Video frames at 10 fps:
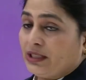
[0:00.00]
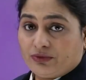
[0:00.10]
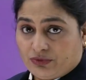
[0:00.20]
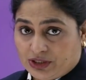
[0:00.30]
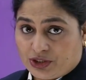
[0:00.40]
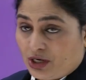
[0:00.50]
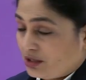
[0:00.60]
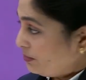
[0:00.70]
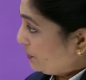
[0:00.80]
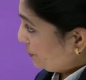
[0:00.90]
we'll talk
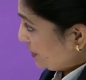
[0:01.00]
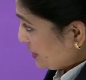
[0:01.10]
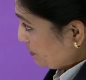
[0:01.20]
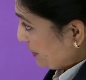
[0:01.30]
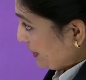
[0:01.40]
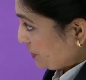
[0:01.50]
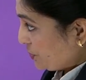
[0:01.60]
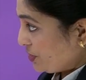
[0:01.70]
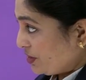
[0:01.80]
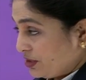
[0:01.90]
about
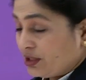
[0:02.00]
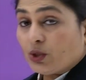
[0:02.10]
respiration,